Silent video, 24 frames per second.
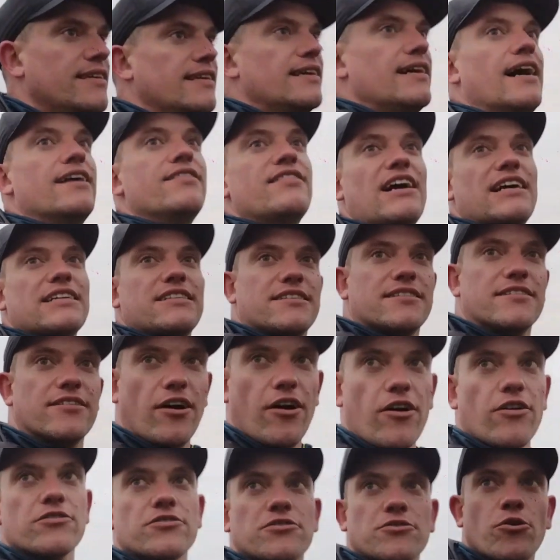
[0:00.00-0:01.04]
and that's
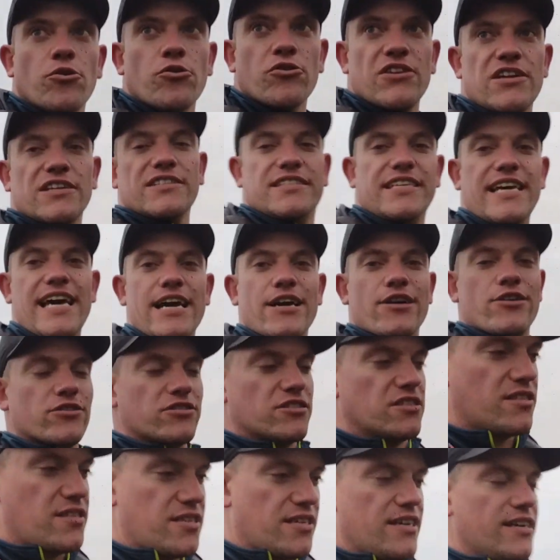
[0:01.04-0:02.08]
also going to take
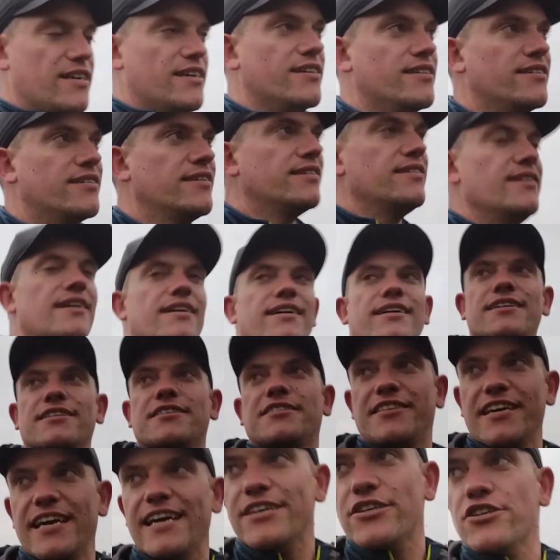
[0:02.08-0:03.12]
us to
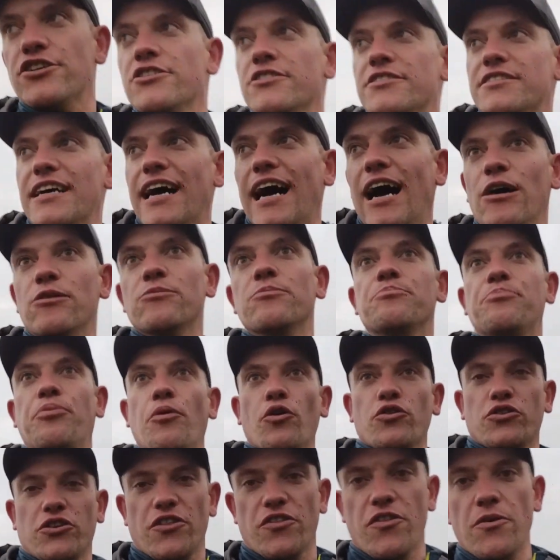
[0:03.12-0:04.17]
Station Town,
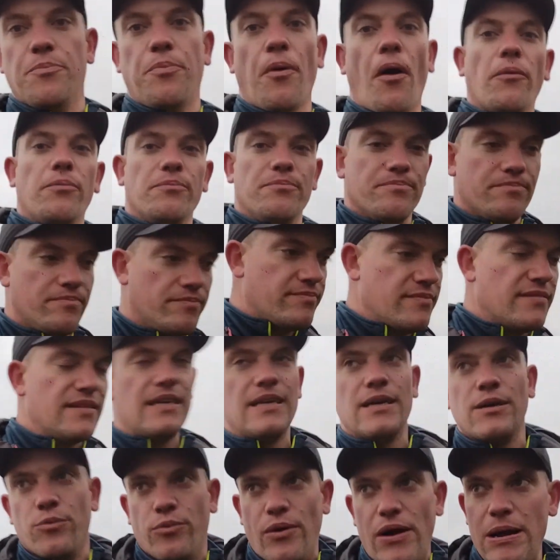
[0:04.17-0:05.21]
but the bottom,
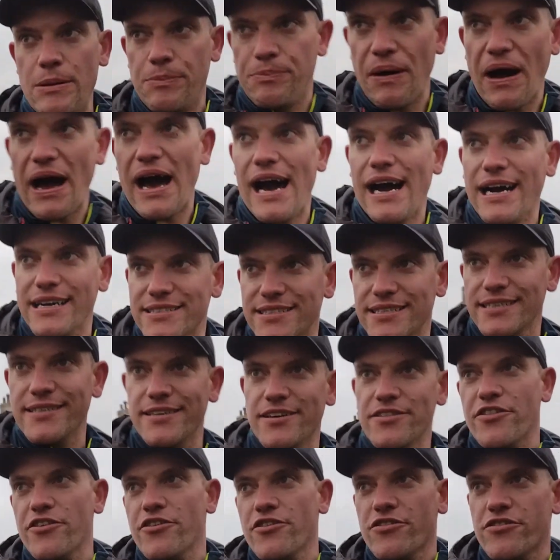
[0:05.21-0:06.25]
we parked
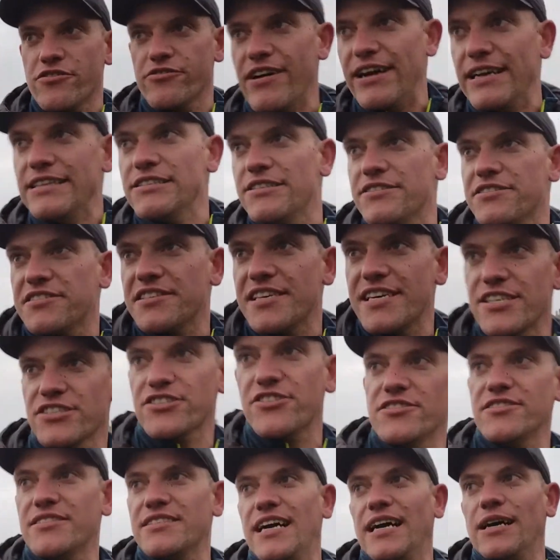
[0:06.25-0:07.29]
at the other end of
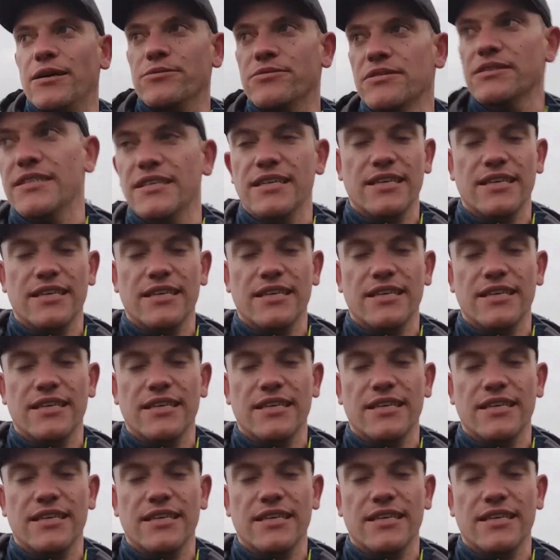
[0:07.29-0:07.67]
Station Town.